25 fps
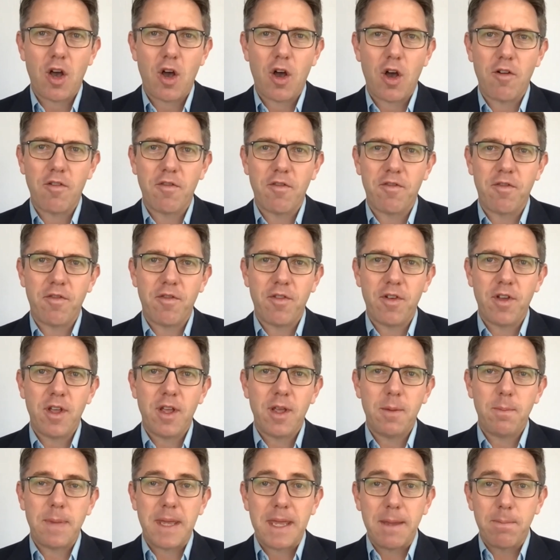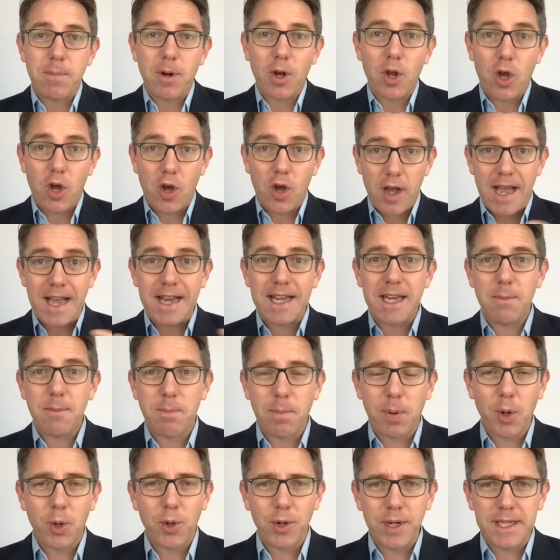of people are
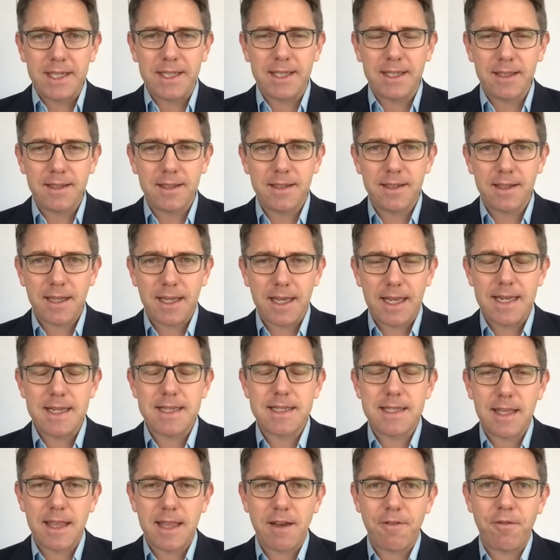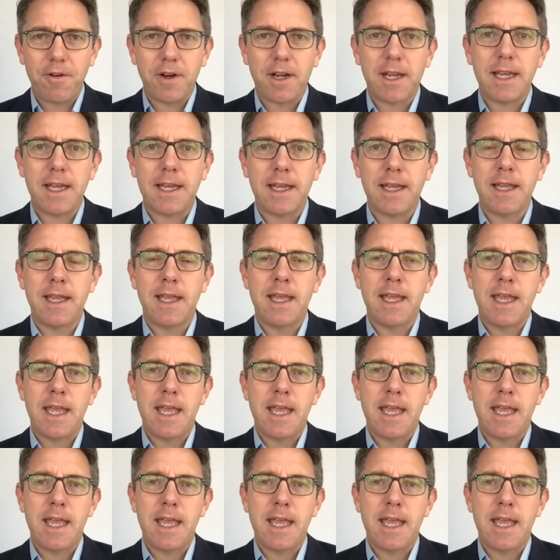unemployed in South Africa.